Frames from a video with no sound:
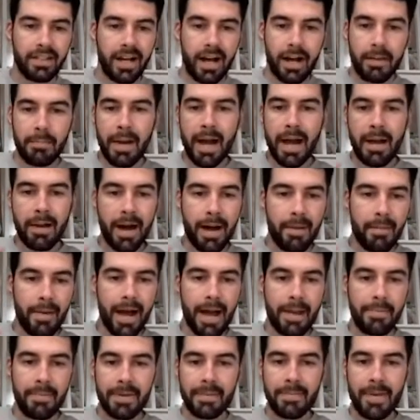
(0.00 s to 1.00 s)
I'm a
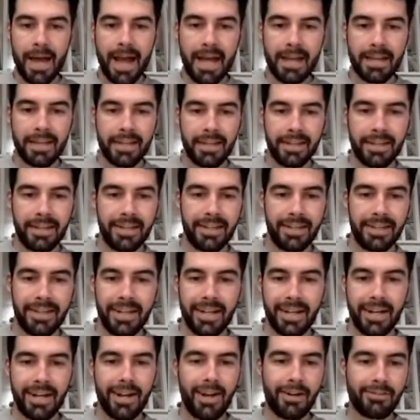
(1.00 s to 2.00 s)
happy man,
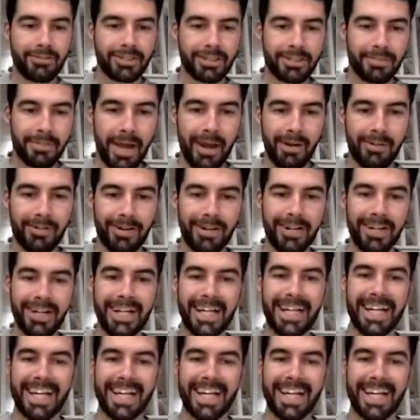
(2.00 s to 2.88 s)
and I don't smell.